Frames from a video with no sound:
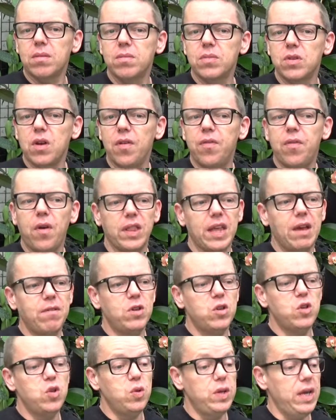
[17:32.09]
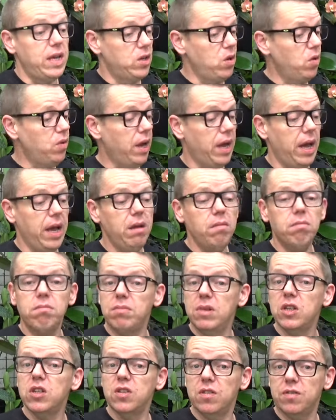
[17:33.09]
So I thought after two days, okay,
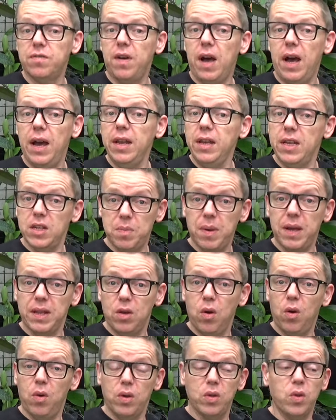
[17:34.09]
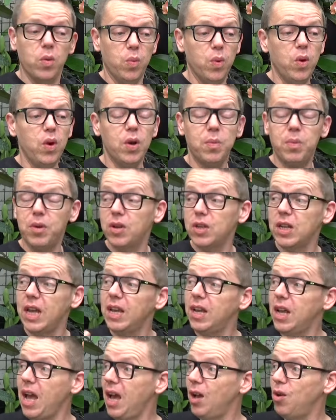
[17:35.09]
this is fine. This might going to work because I,
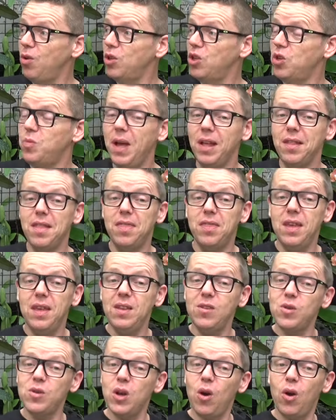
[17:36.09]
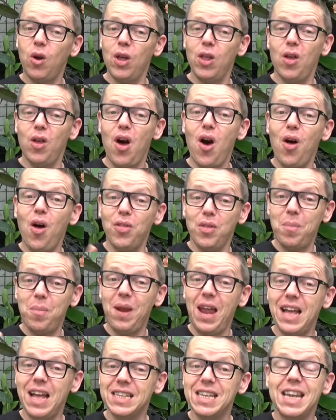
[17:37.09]
I could smell the tea tree oil on the
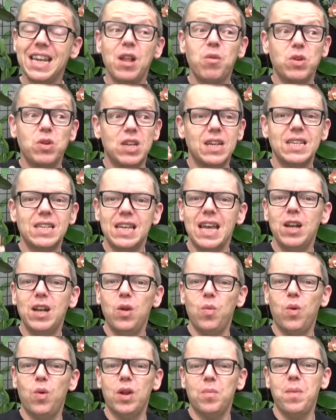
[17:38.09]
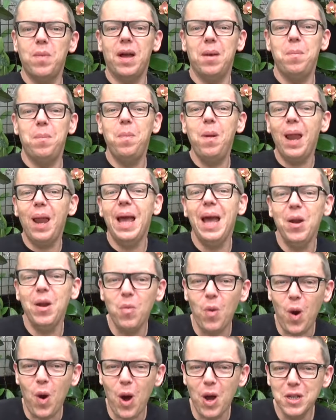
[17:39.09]
plant, and that was exactly what my plan
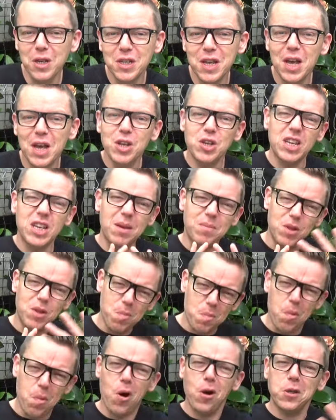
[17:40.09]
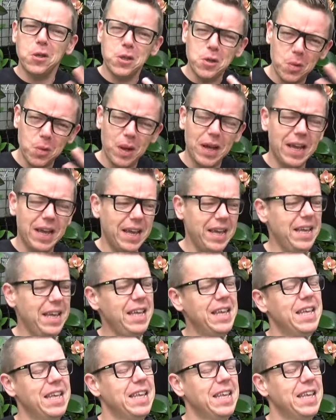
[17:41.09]
was to keep the box away.